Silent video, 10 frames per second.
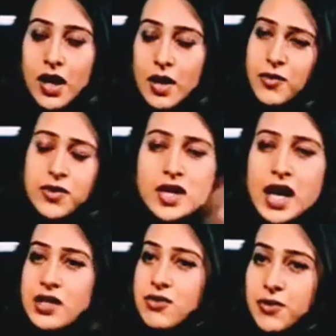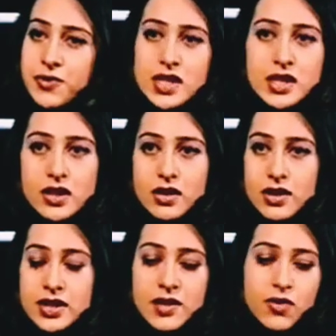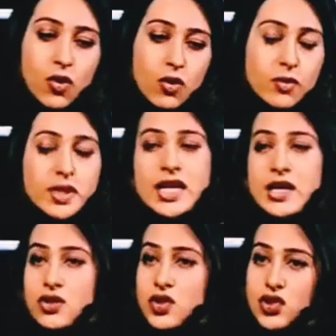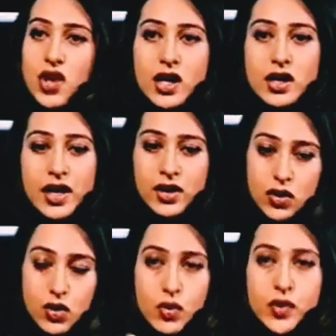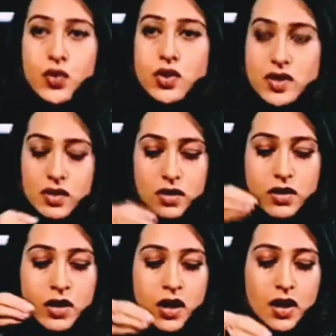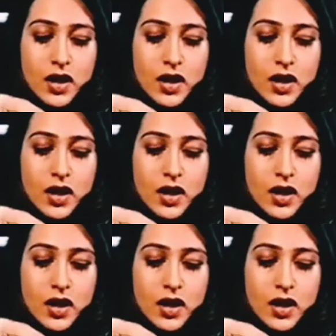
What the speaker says: I mean, for the last 50 years, they've always had to struggle and go through a certain